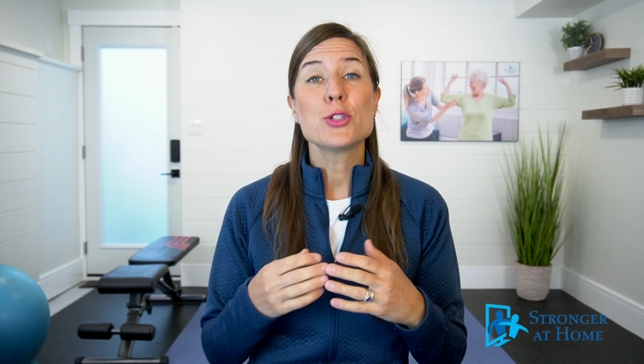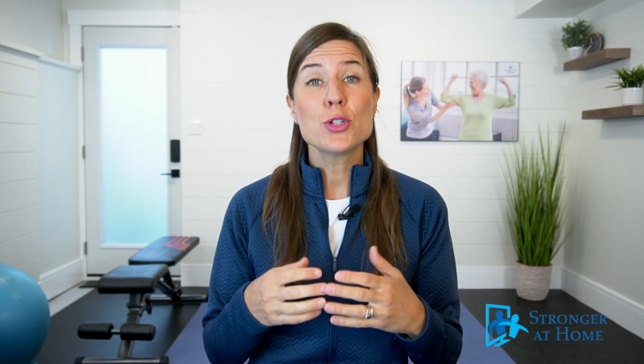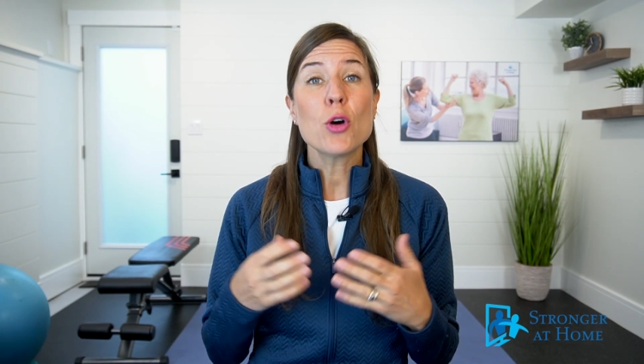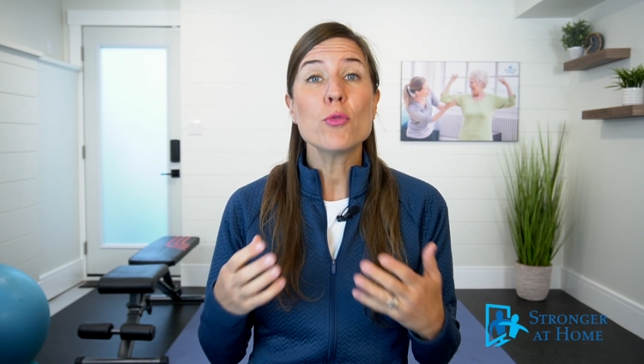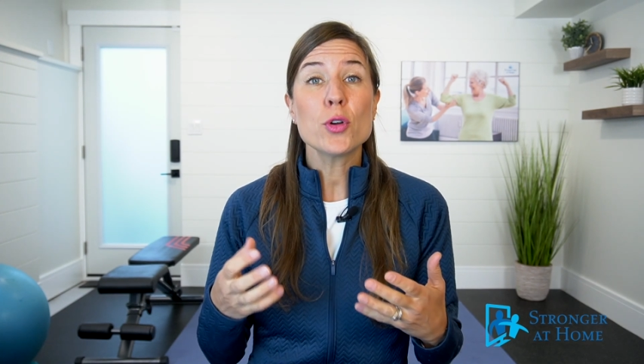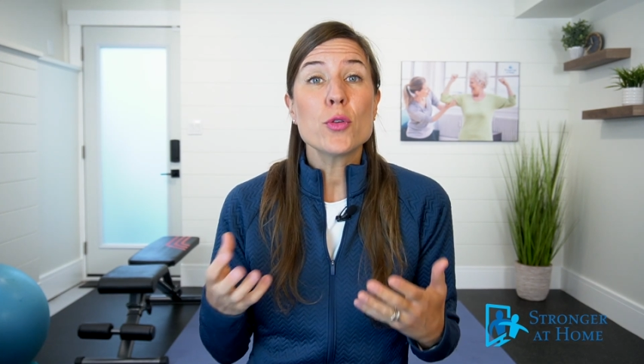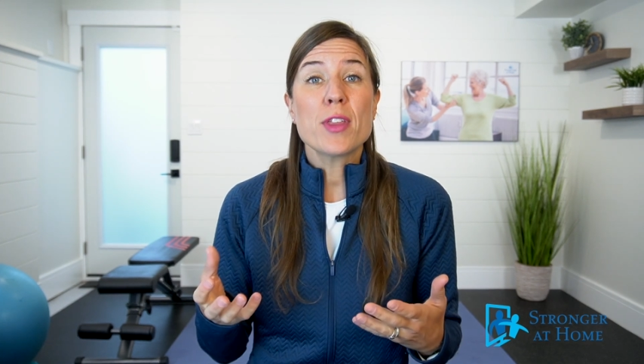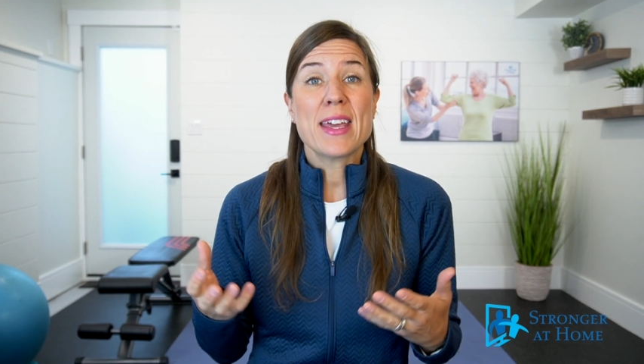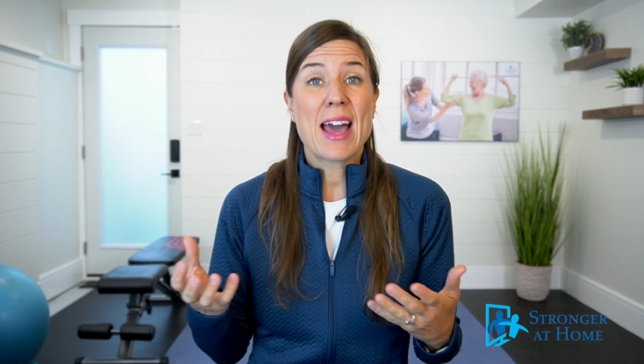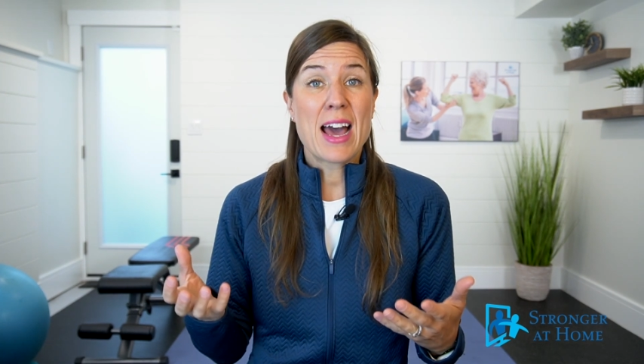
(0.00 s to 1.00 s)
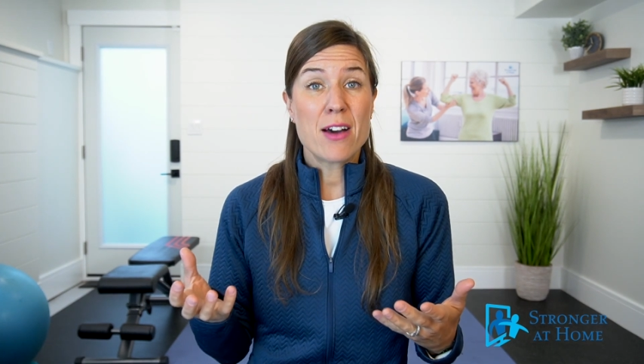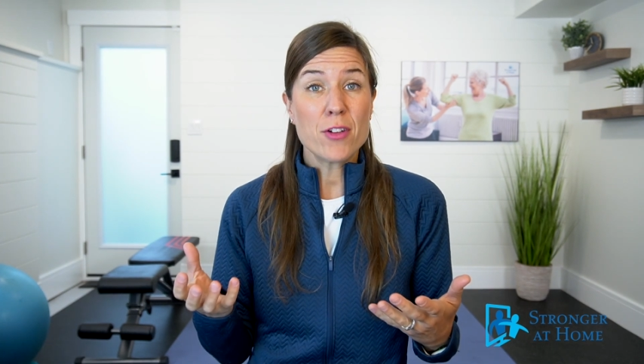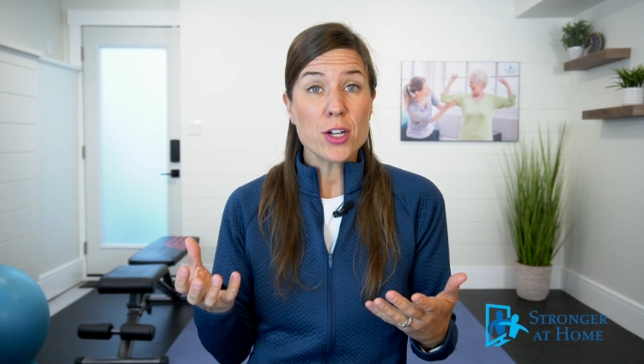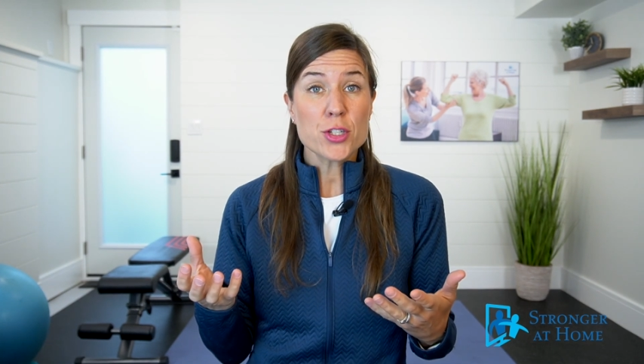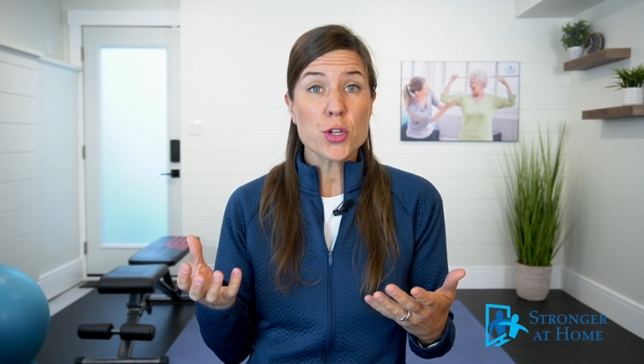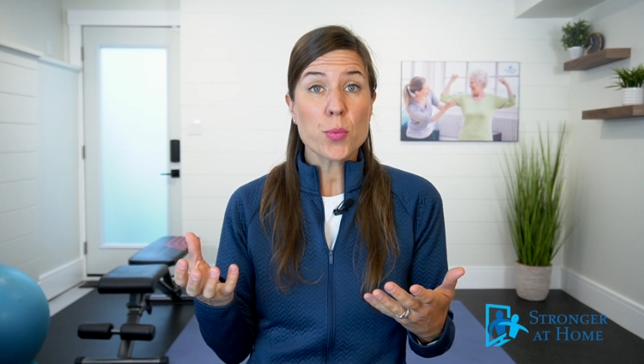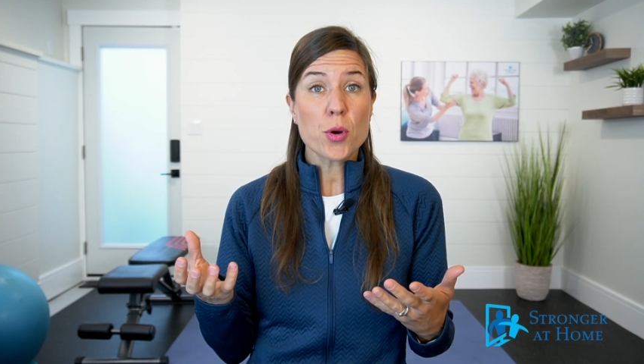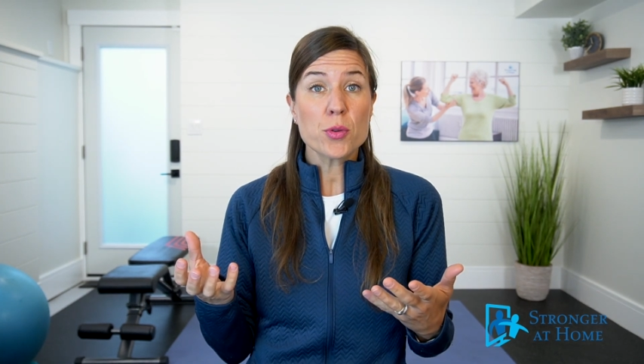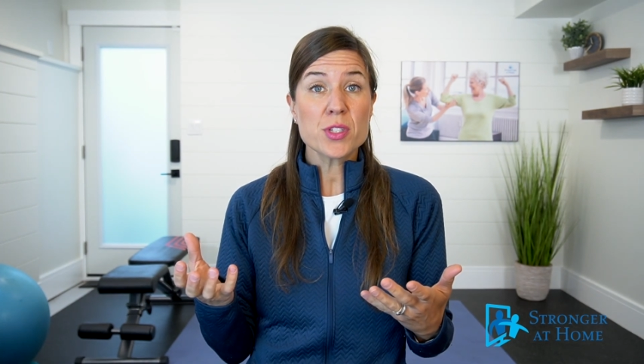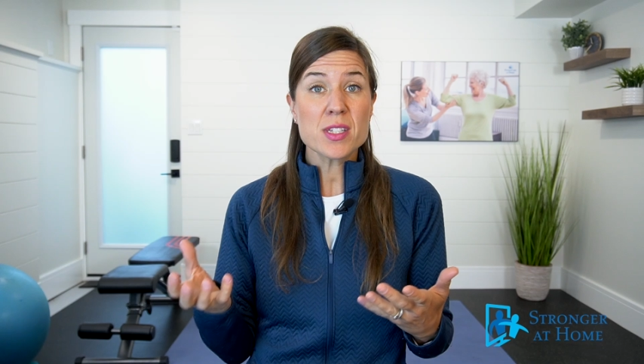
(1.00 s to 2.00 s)
don't know they have
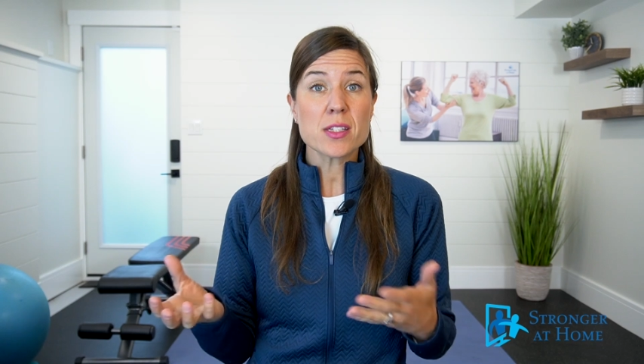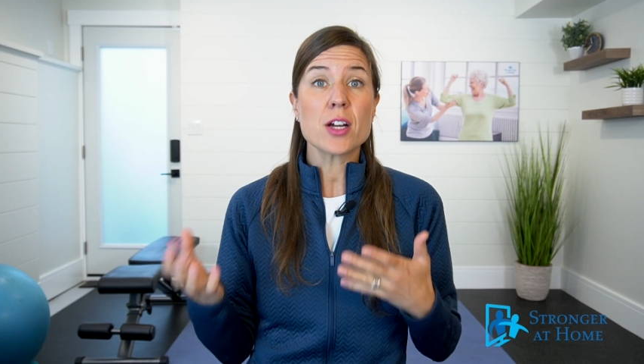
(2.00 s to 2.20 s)
osteoporosis